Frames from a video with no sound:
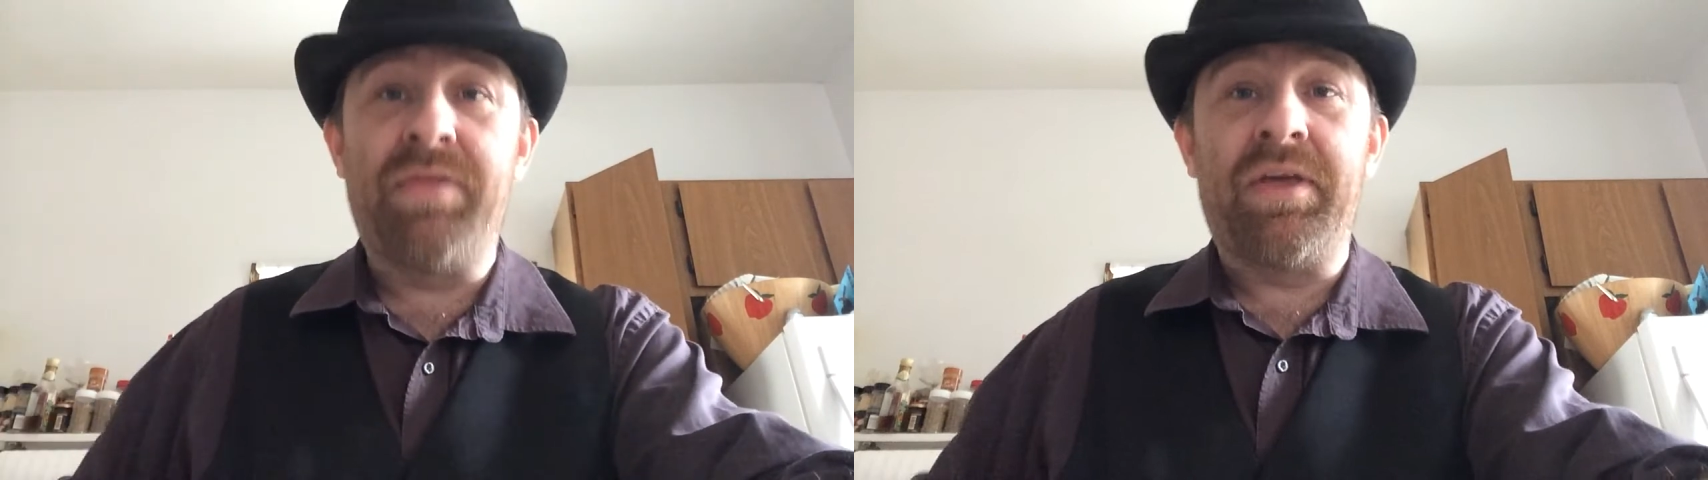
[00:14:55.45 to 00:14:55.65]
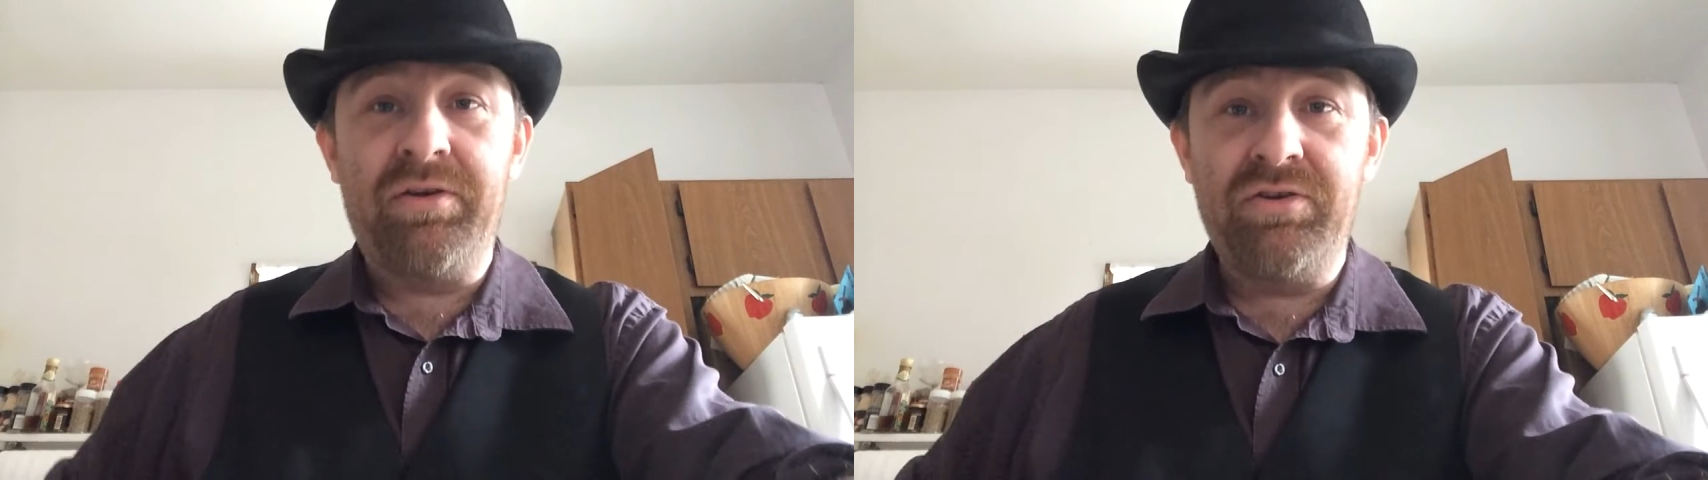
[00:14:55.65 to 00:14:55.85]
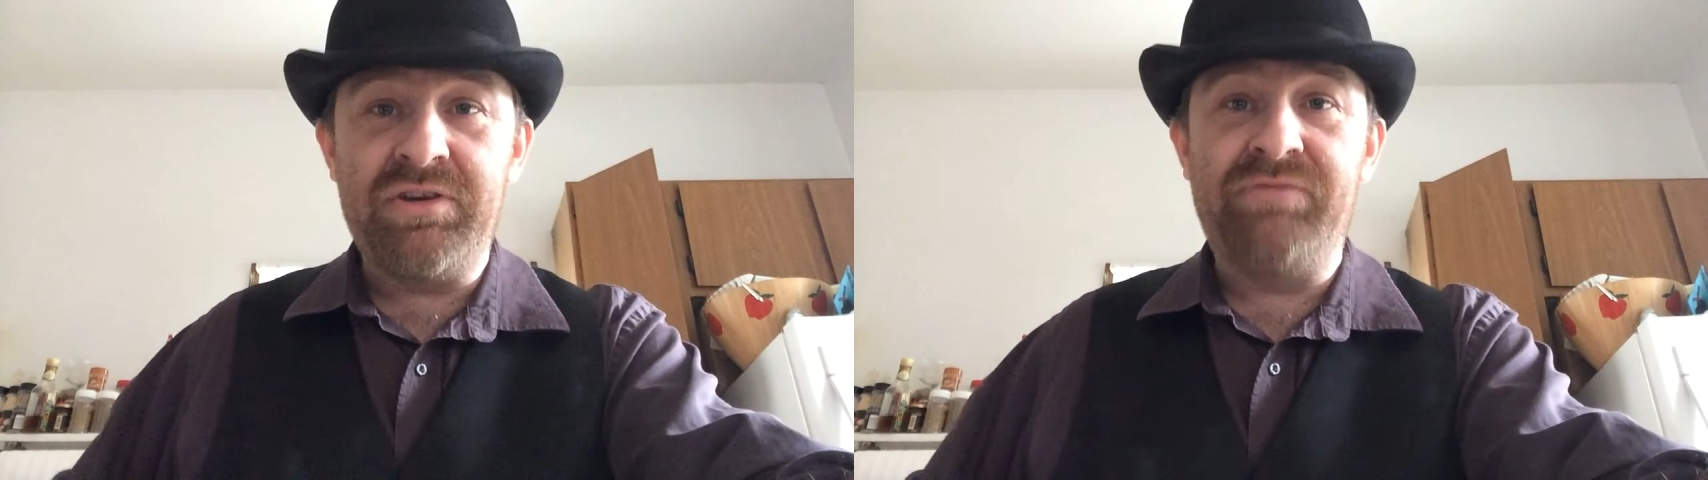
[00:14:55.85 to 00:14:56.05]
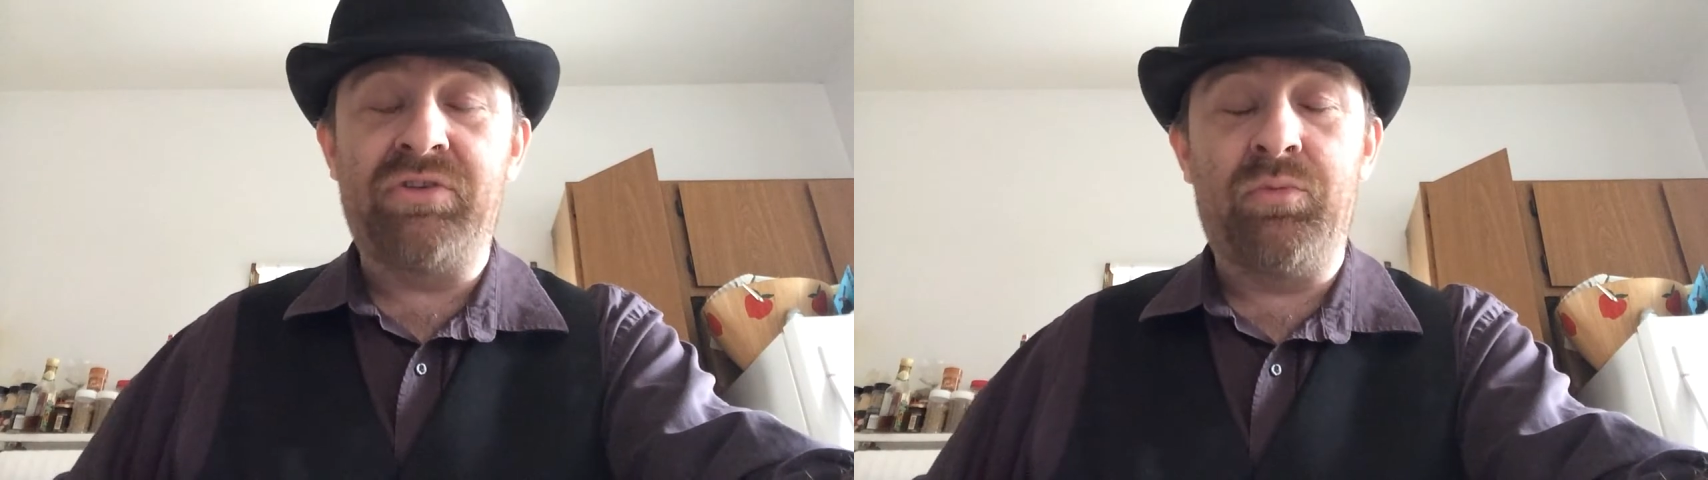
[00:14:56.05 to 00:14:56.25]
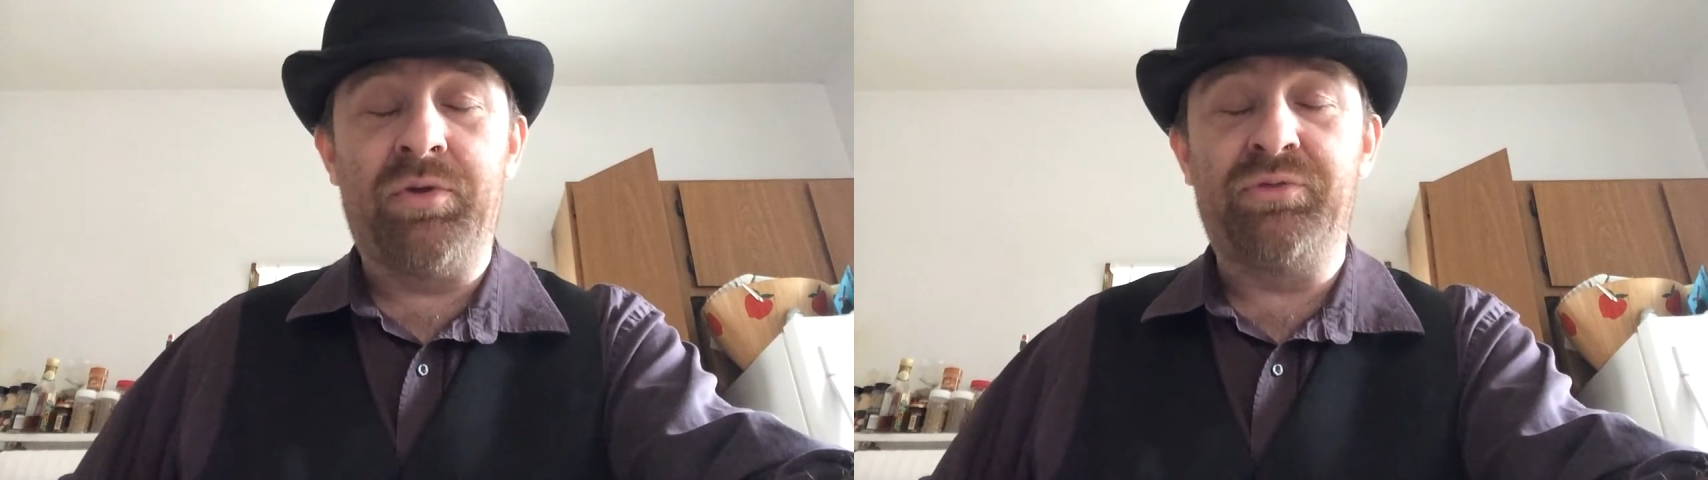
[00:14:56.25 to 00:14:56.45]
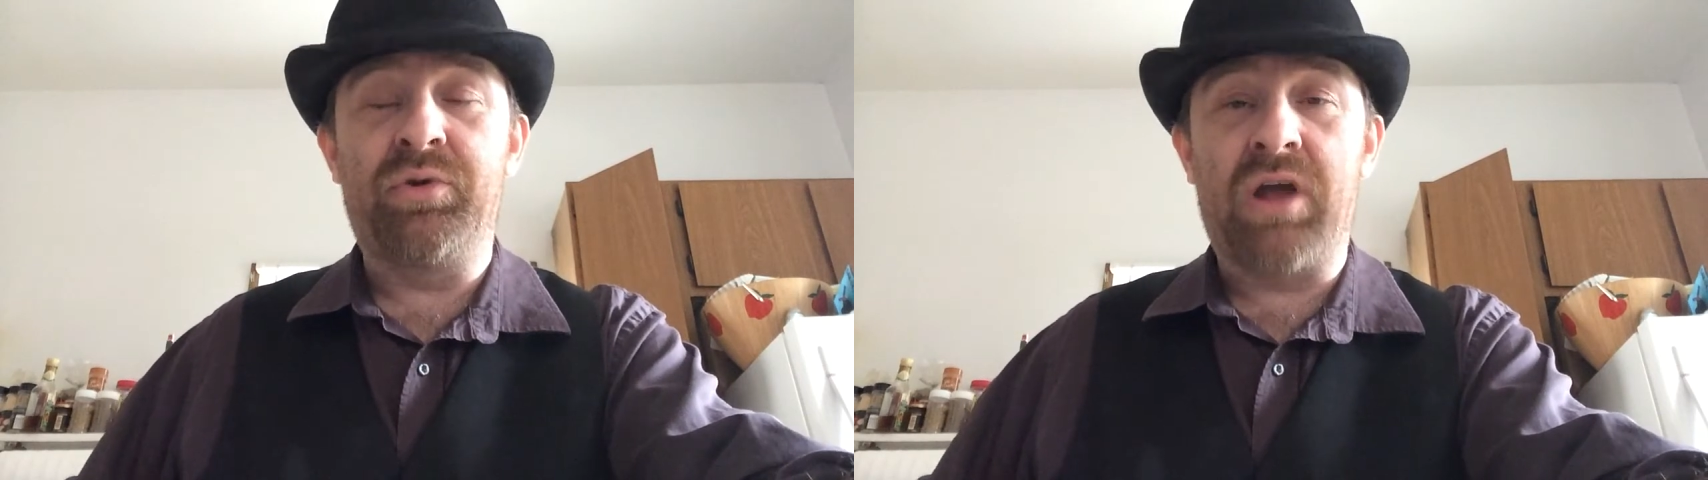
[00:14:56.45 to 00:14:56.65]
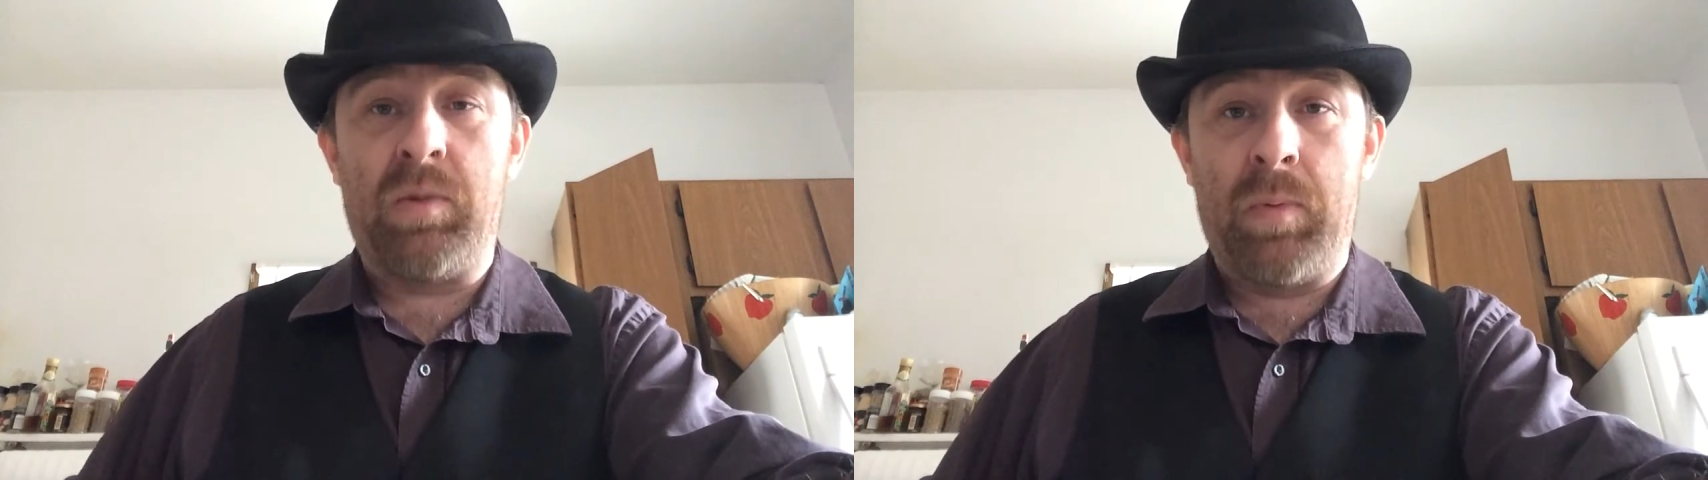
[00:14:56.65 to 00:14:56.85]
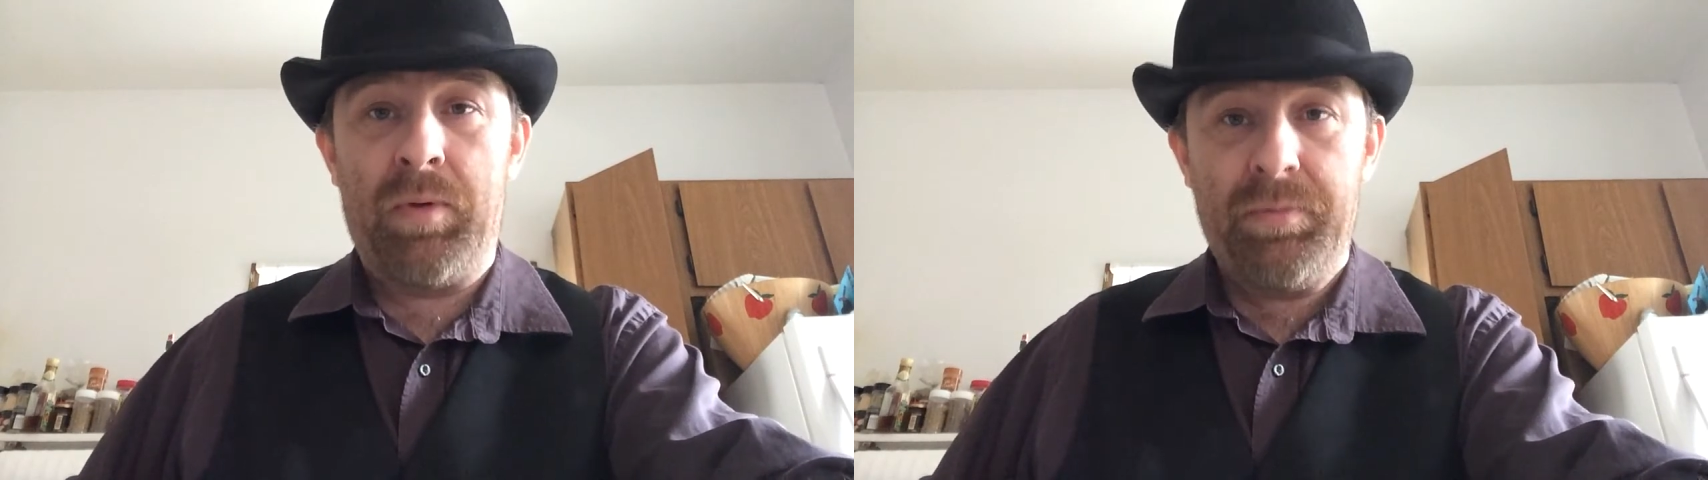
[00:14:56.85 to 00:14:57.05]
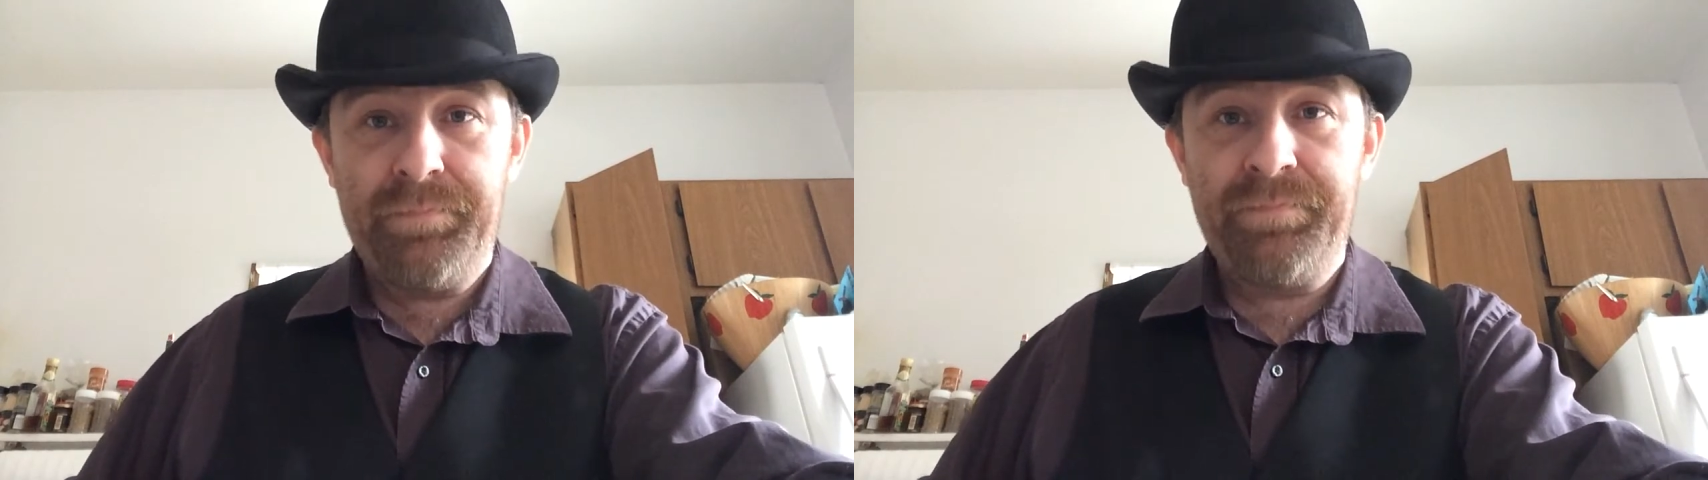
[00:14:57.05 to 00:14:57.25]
The editors-in-chiefs are the ones who are culpable.